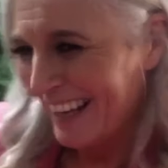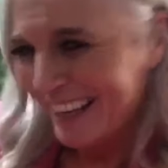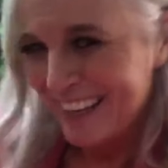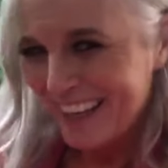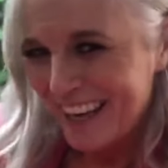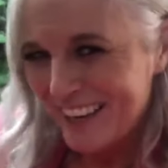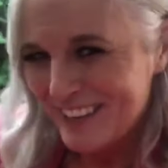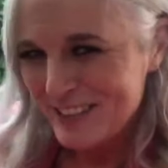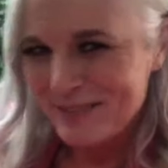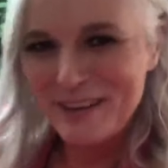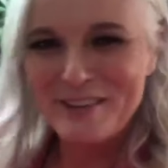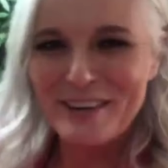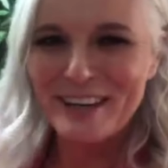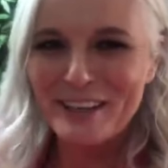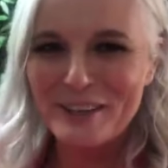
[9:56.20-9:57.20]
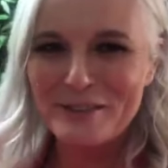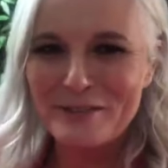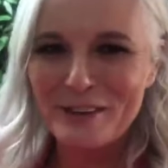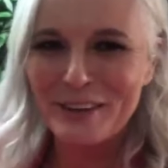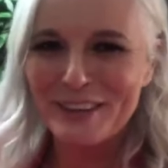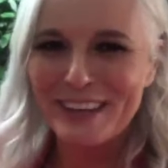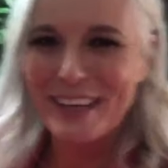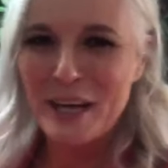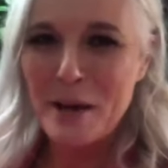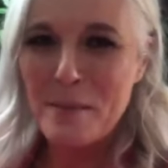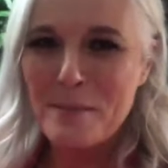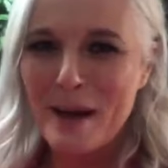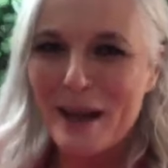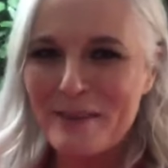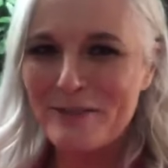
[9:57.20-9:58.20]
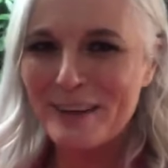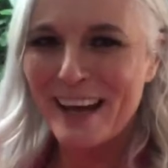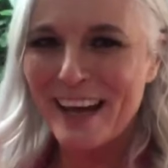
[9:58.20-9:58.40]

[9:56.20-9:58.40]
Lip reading: Thank you, it's been really good fun. Bye for